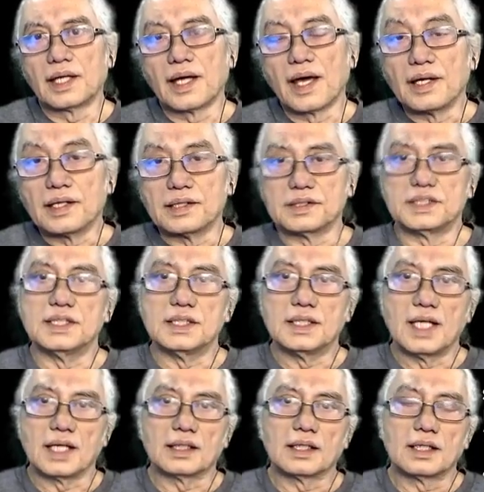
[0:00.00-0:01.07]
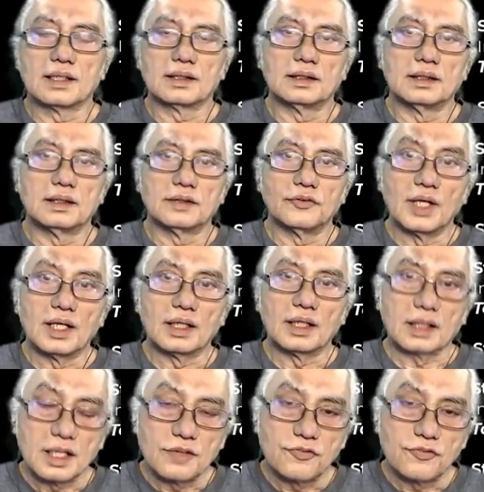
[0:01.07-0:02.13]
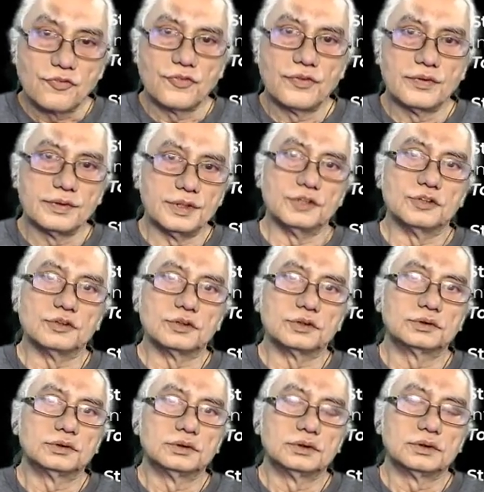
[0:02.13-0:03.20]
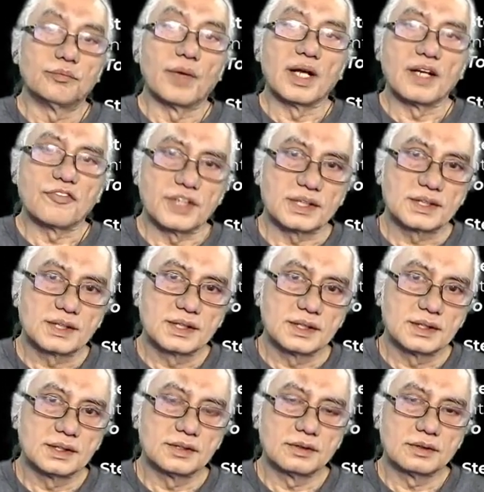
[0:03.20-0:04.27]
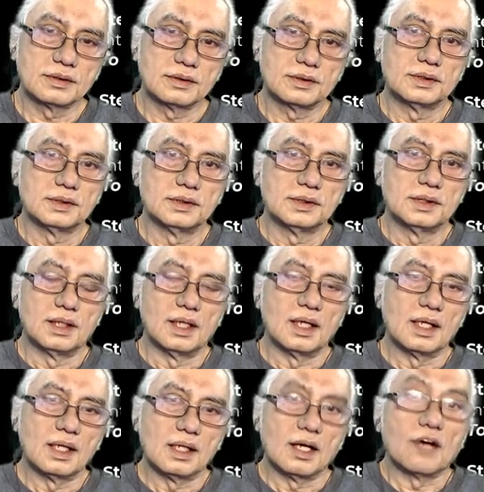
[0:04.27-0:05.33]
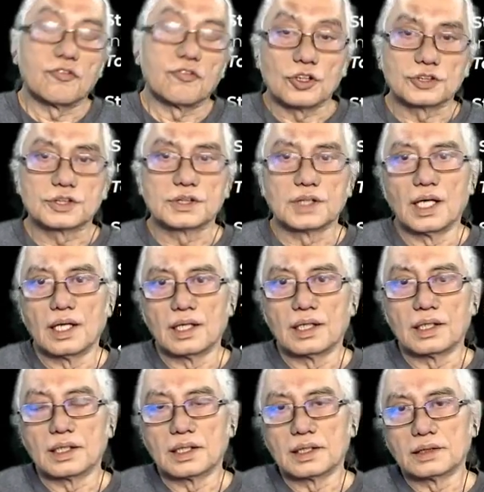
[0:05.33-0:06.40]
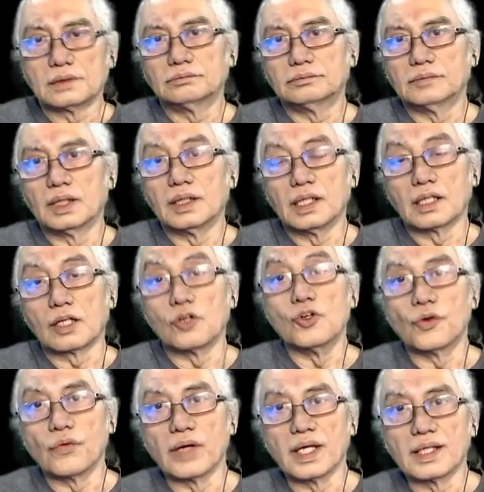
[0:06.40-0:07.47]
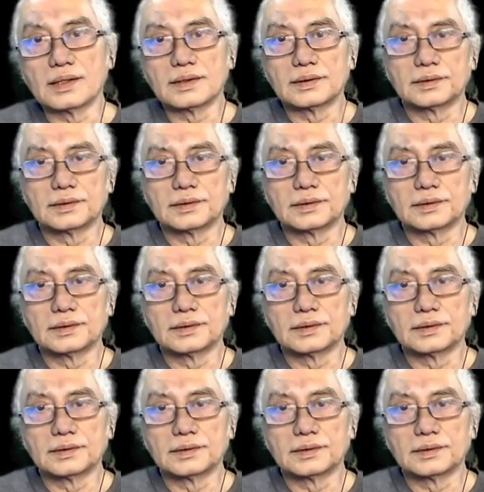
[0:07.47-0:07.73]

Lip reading: energy that will give you benefits, of course in the good way.